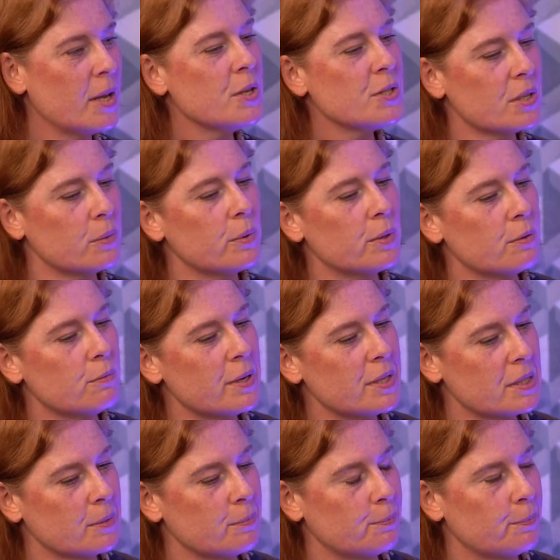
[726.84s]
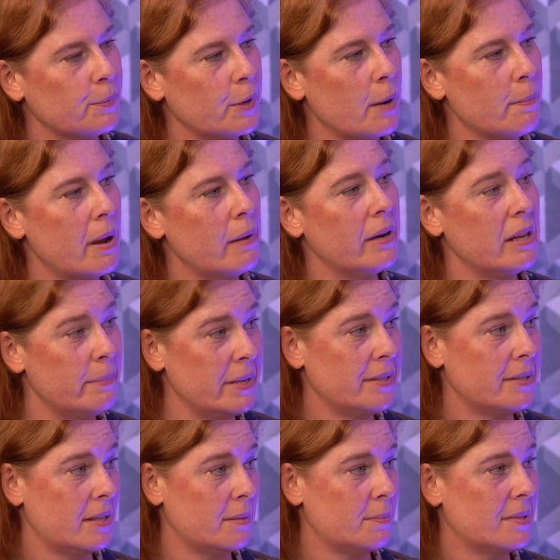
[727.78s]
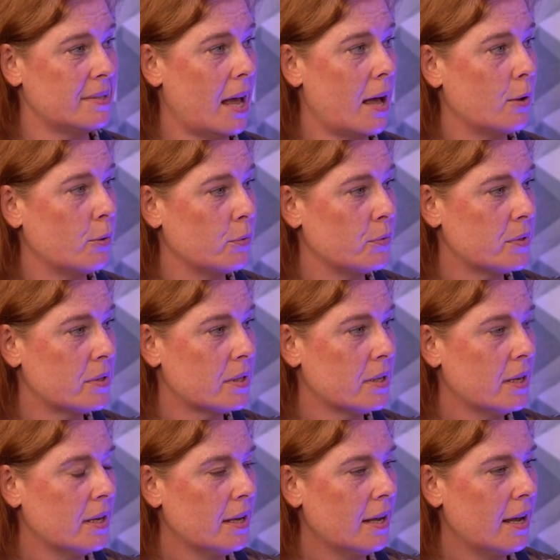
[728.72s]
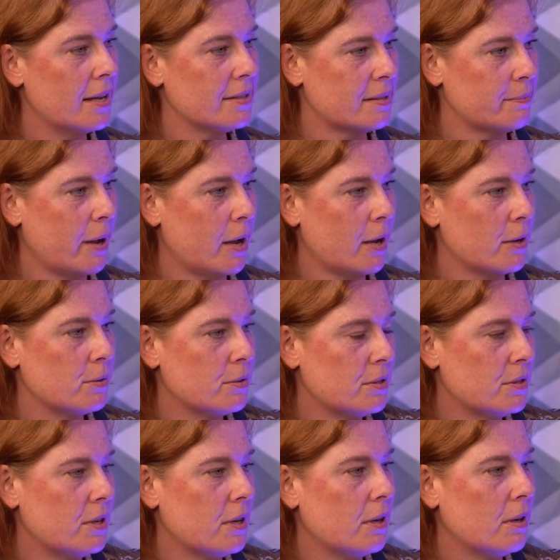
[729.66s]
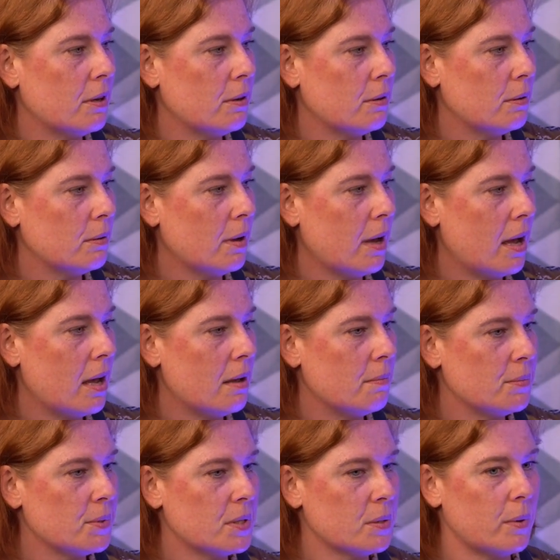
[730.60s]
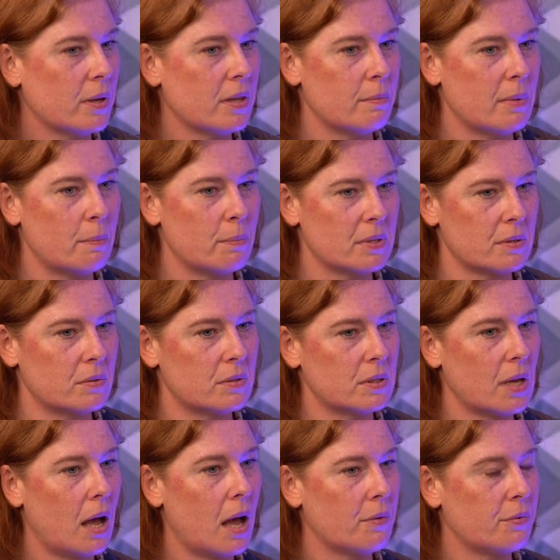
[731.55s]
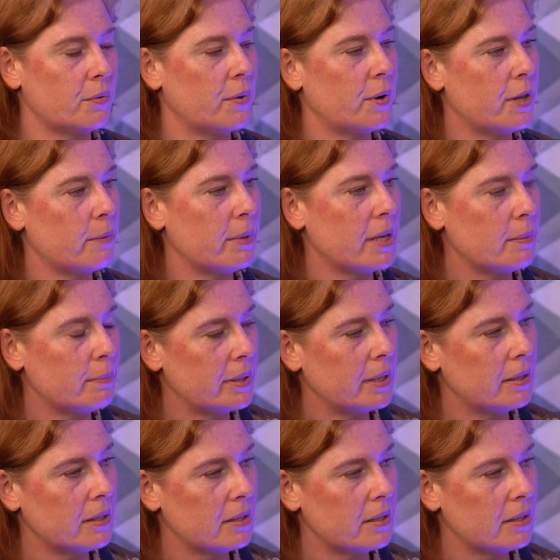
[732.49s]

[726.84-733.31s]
So would the risk primarily be to themselves as opposed to other members of staff or other people in the